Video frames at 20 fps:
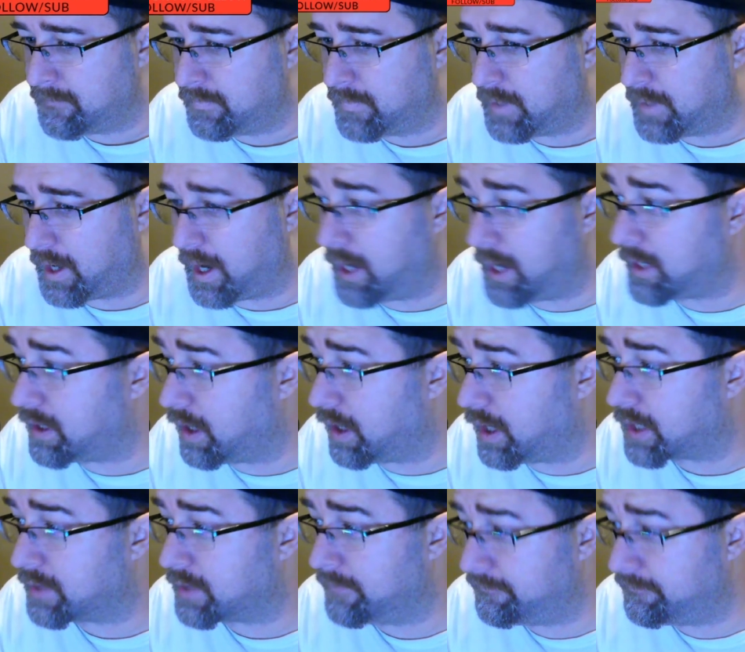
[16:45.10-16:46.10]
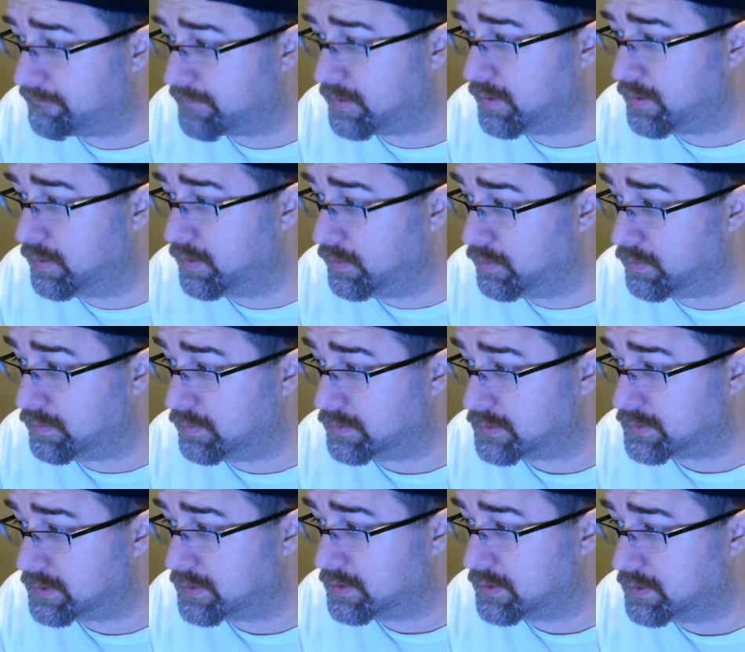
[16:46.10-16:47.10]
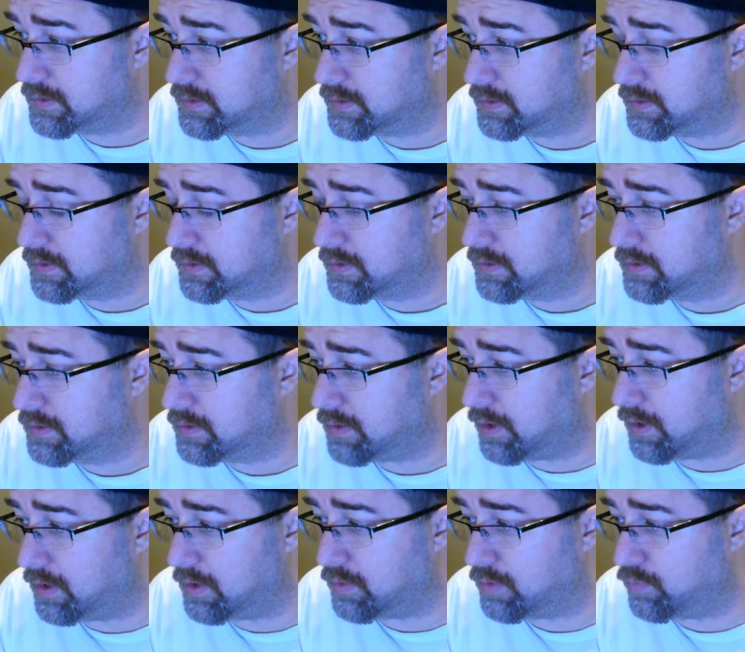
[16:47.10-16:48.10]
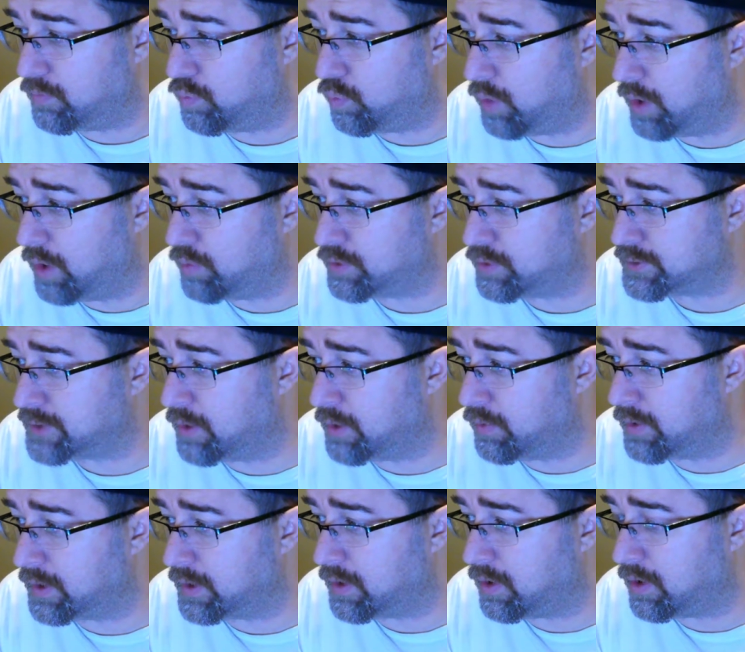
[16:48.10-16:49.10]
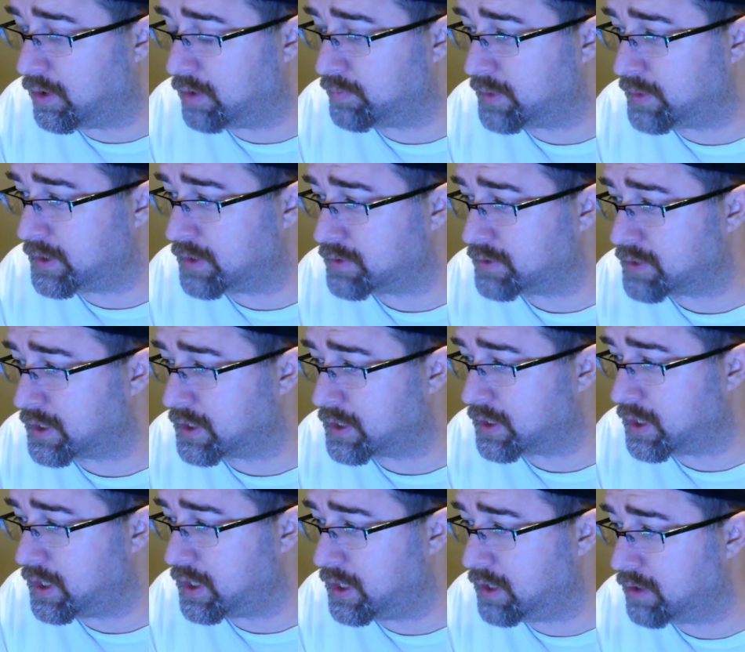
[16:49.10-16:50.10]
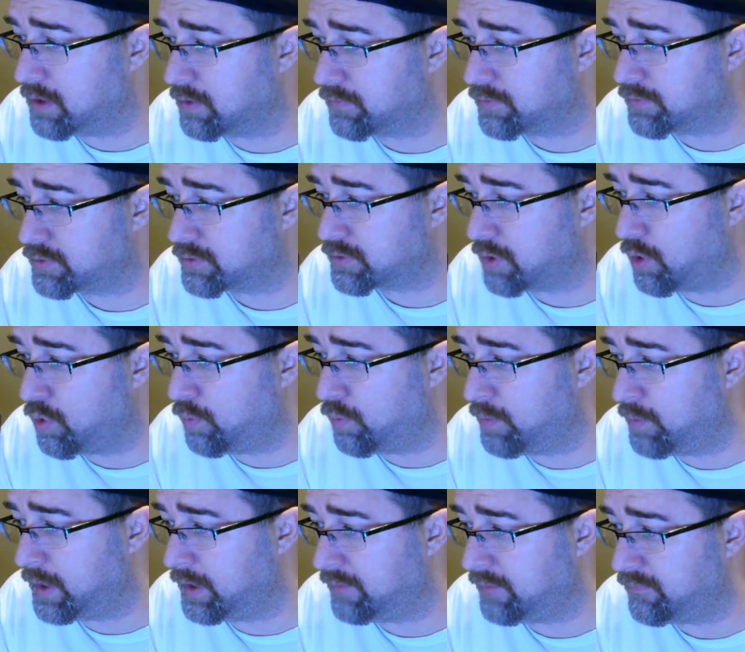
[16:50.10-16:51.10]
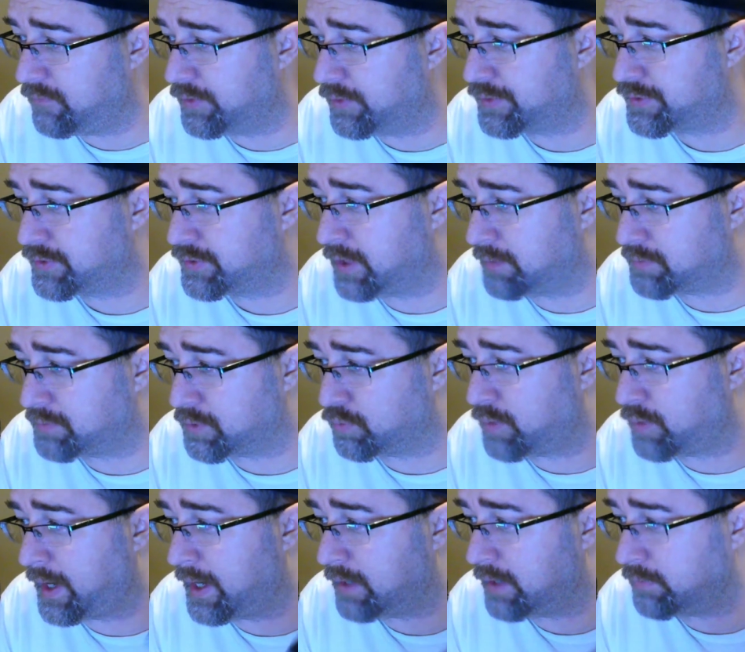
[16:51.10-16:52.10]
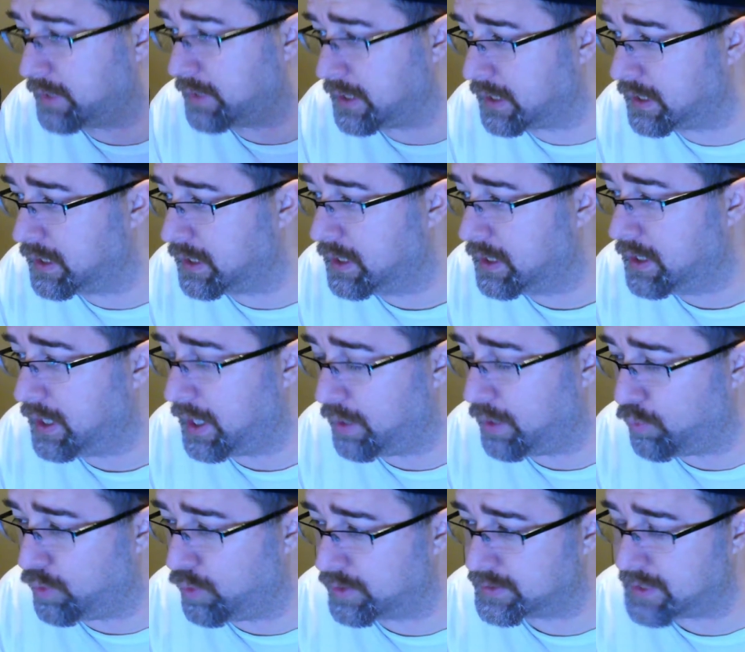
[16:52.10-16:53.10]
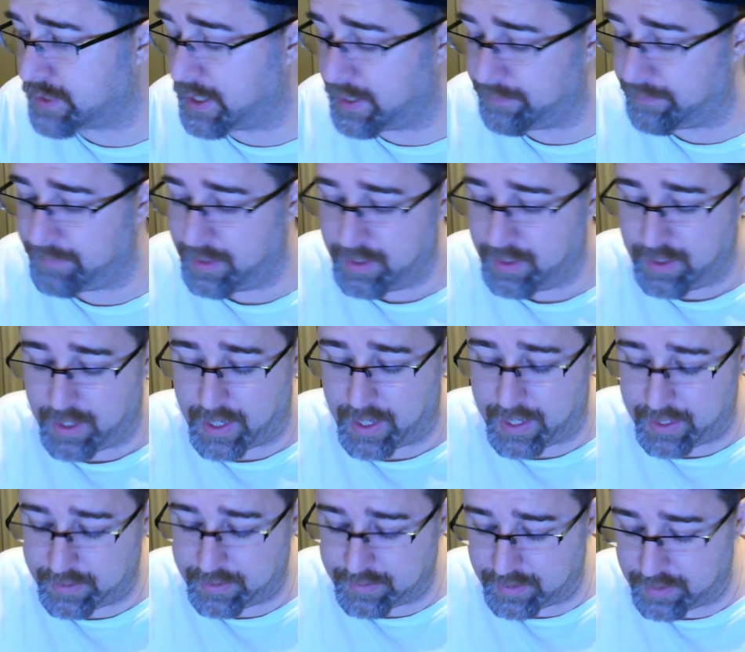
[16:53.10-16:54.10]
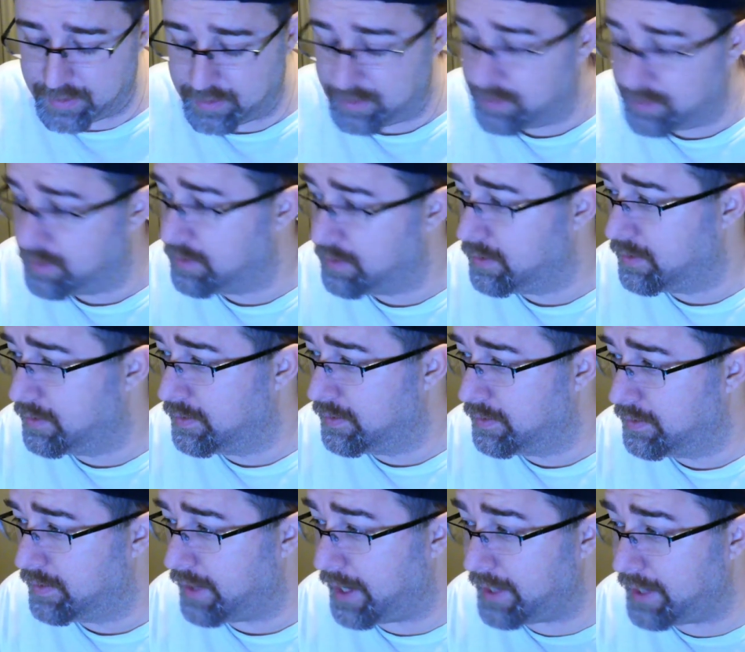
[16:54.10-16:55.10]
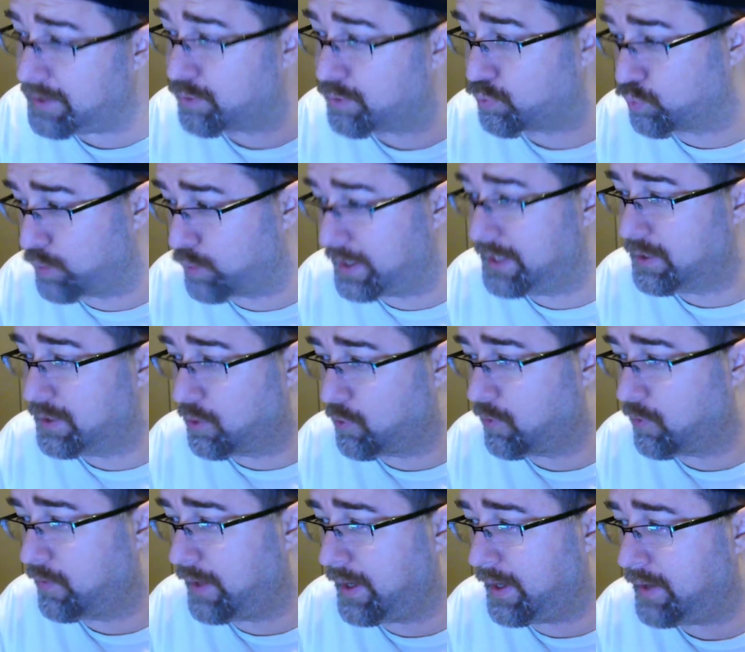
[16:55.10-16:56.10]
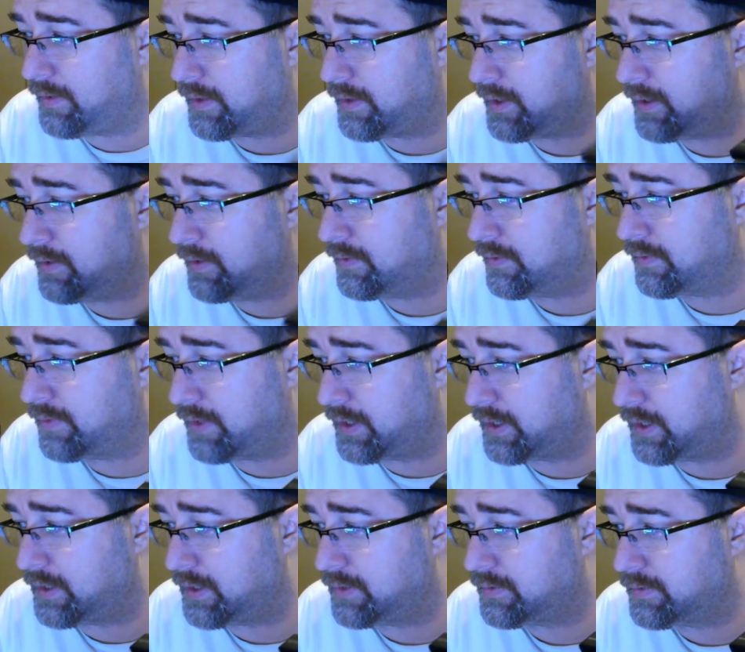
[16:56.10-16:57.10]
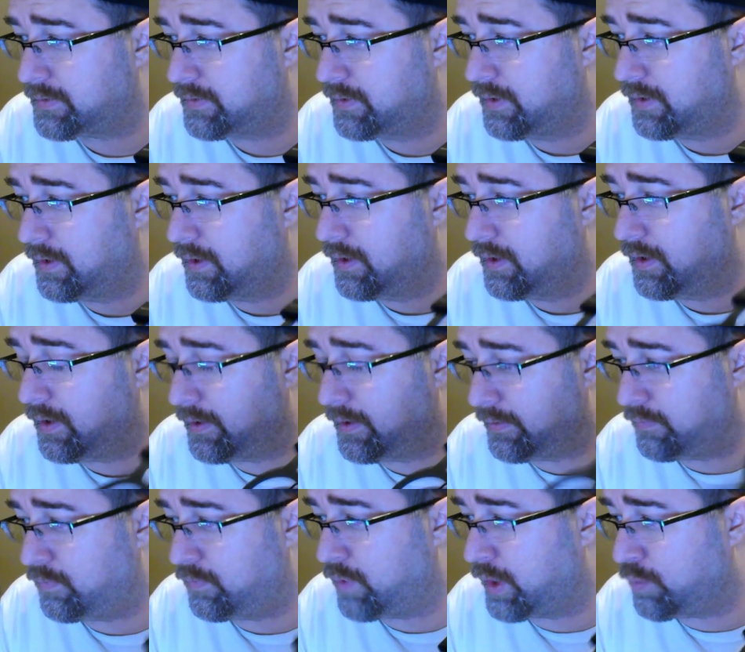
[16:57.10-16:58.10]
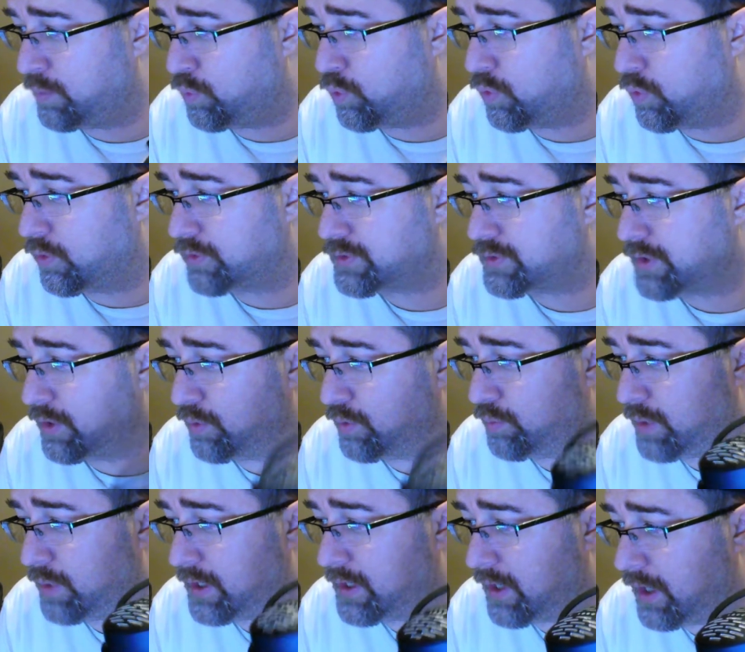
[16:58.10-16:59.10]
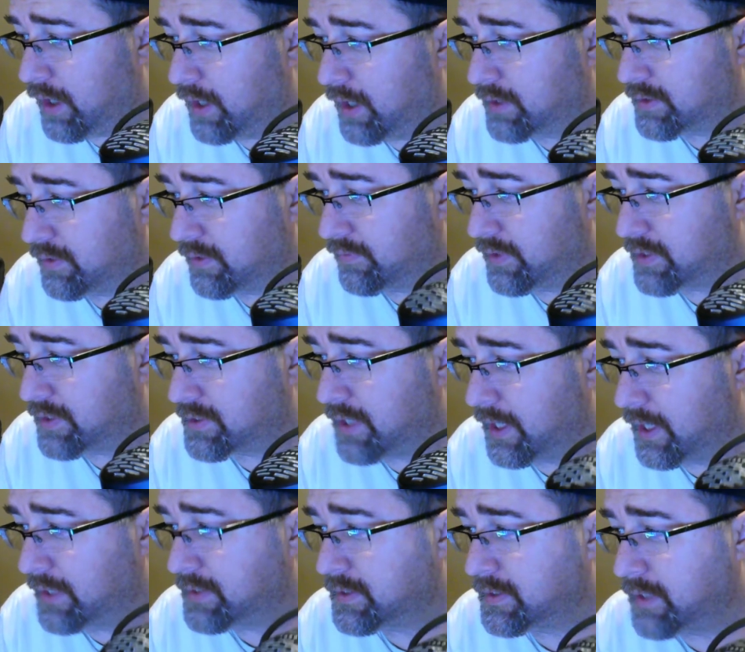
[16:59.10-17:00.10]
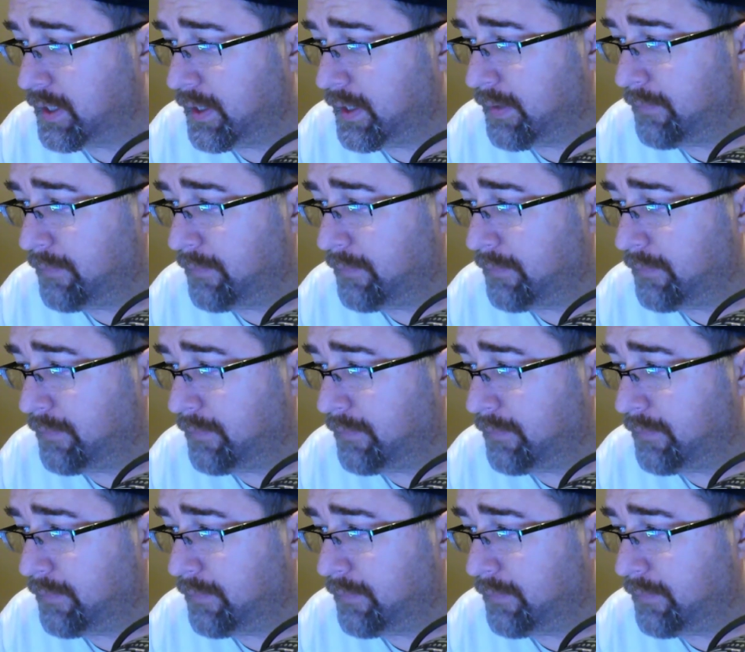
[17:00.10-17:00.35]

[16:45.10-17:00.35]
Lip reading: I got confused on what was going on because I could hear so many footsteps around me at one time. I had to I had to relearn how to hear things in Warzone because of this headset.